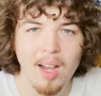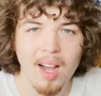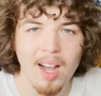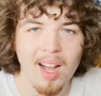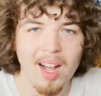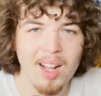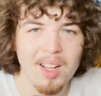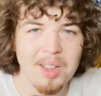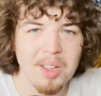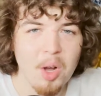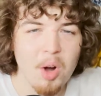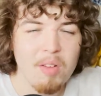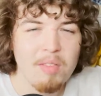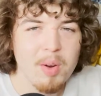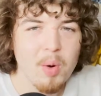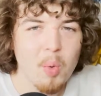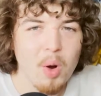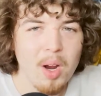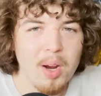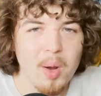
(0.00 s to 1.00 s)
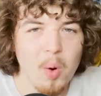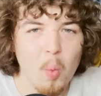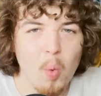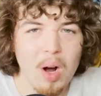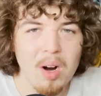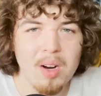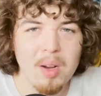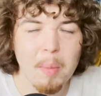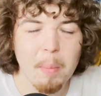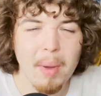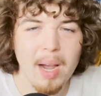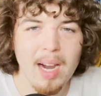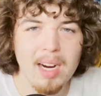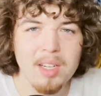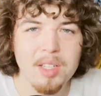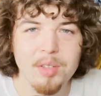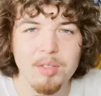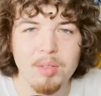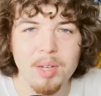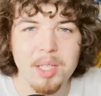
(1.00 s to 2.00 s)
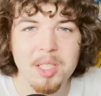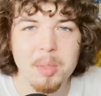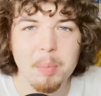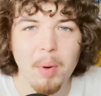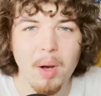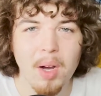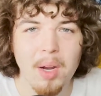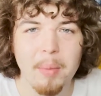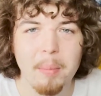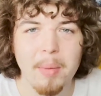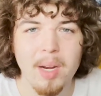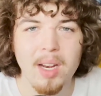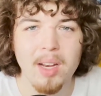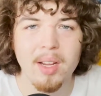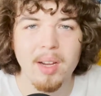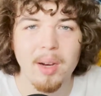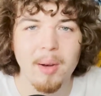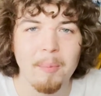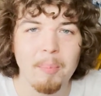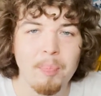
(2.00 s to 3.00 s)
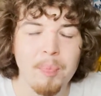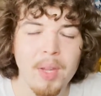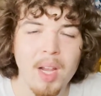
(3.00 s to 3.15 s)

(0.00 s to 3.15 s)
Hello, everyone. Welcome back to Respawn Media.